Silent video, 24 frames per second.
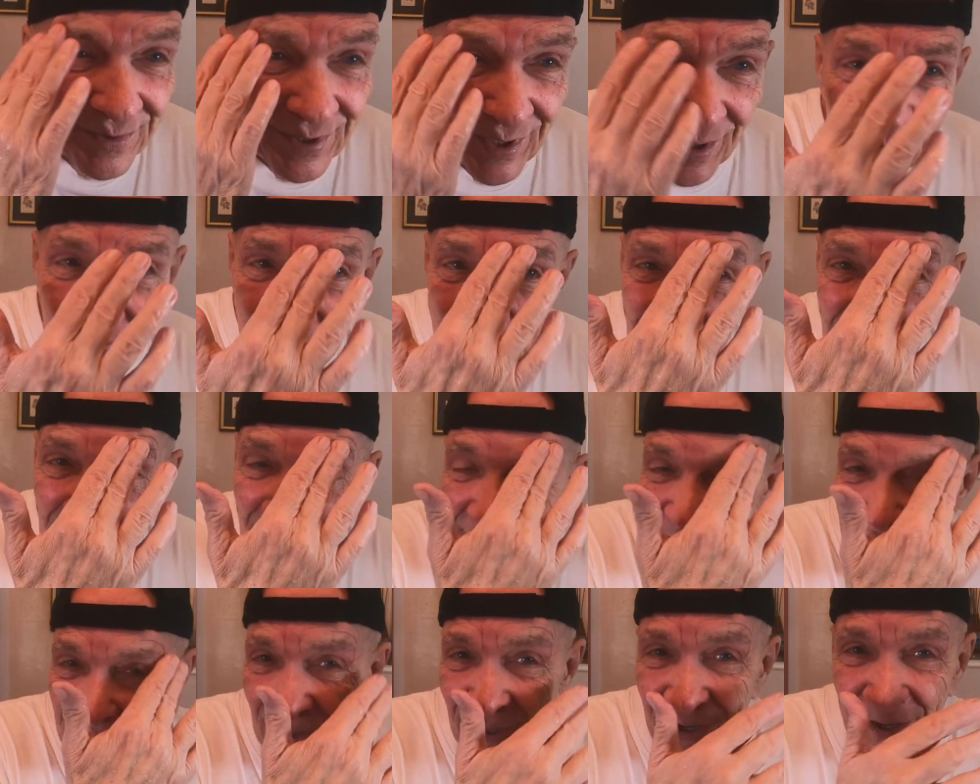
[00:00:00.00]
tips, and
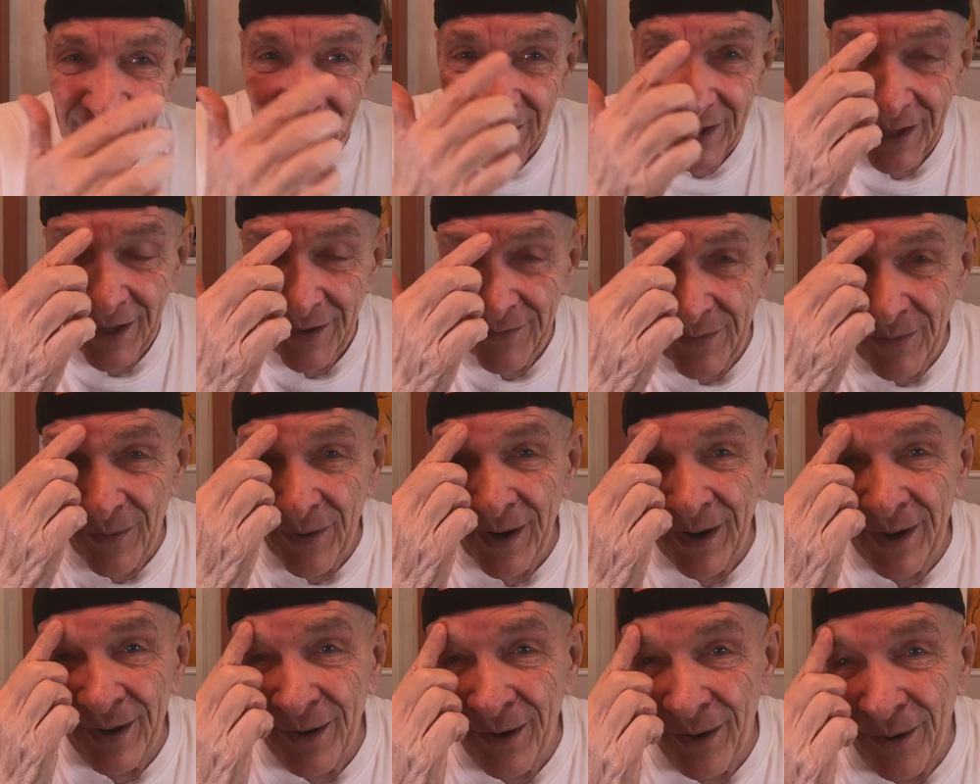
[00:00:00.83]
I'll show you. If you
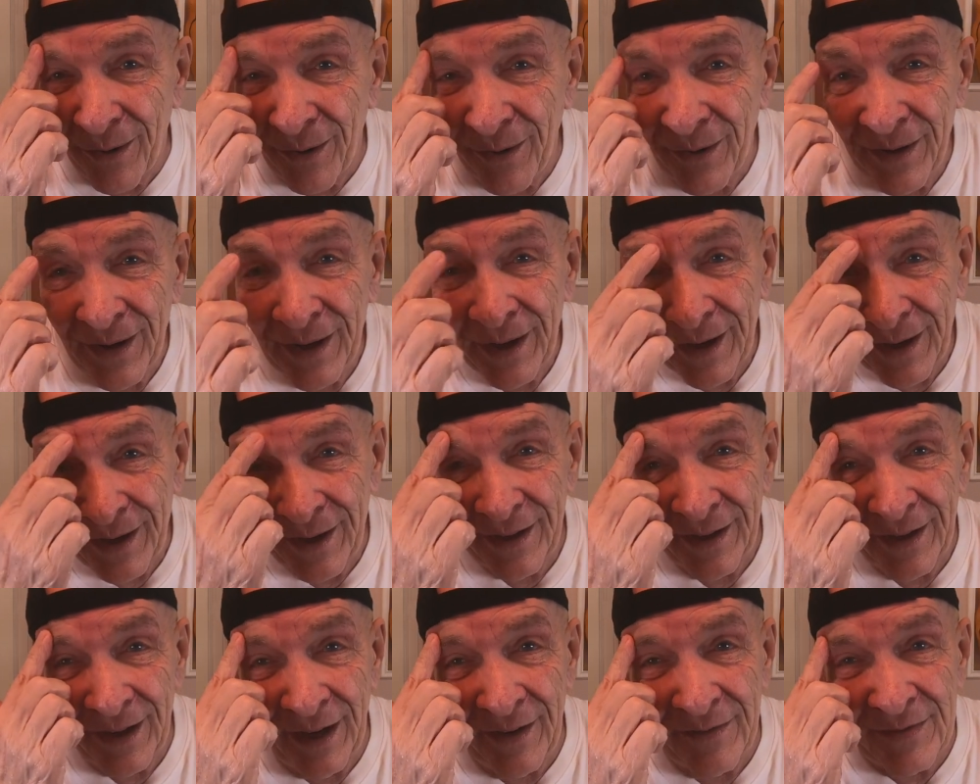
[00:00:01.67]
want to know,
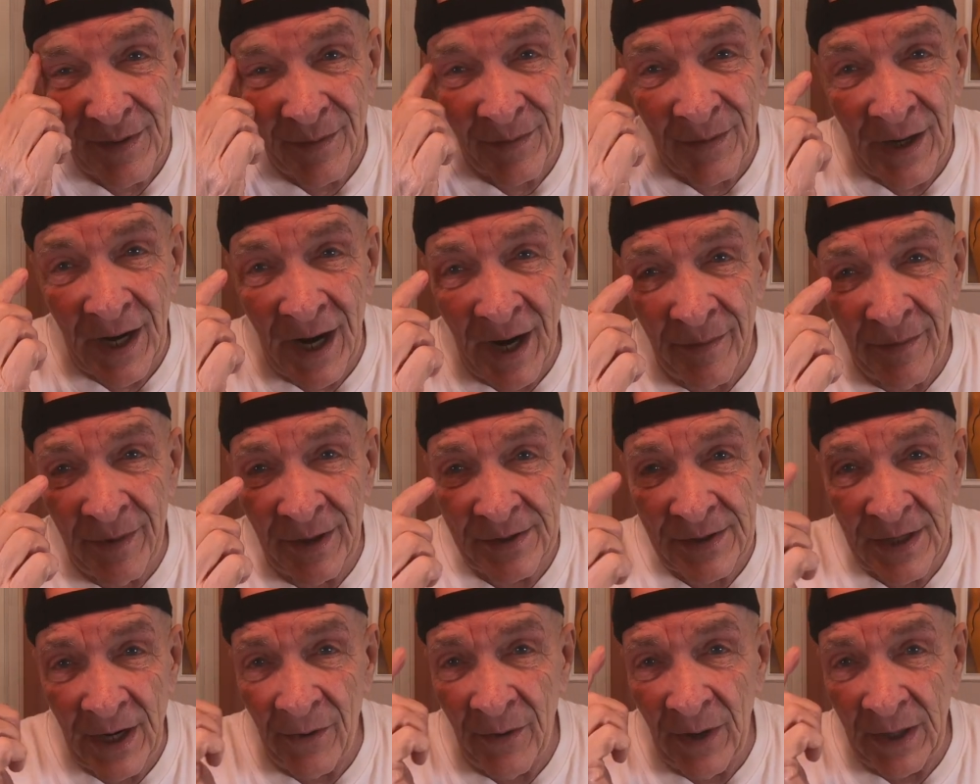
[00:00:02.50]
leave some
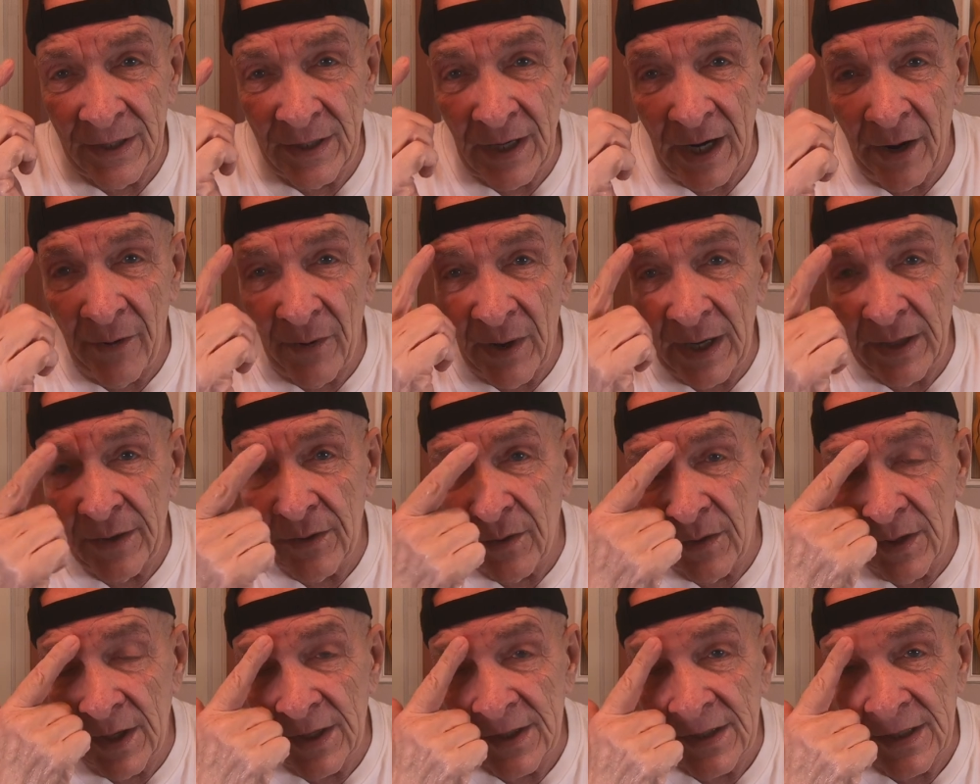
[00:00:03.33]
comments how I how I
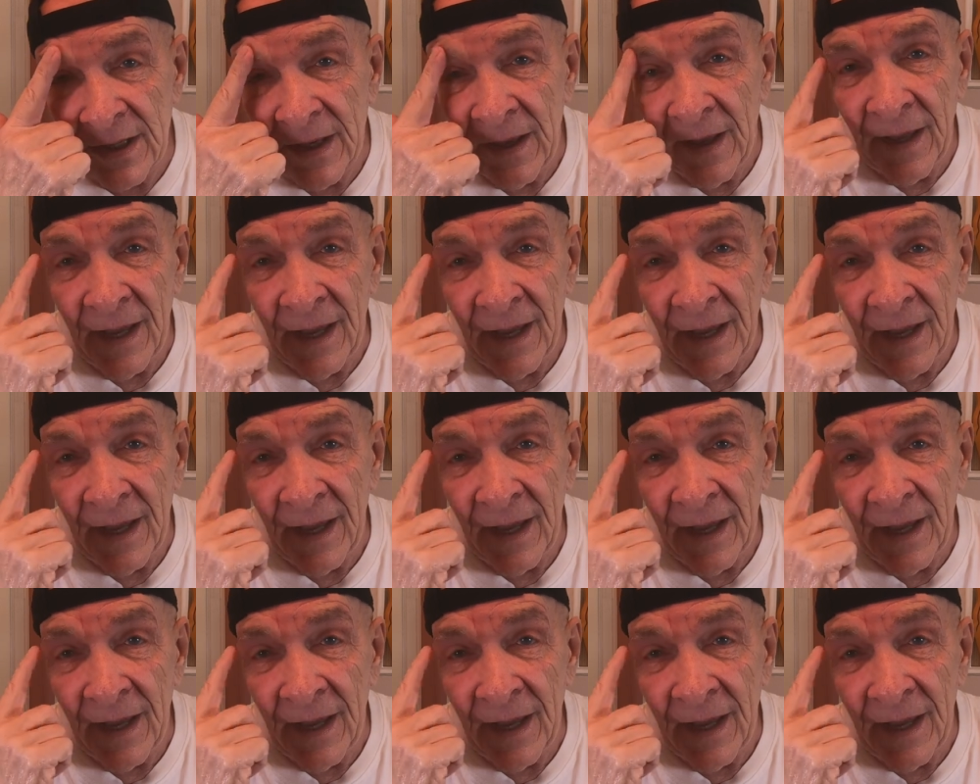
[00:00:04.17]
do this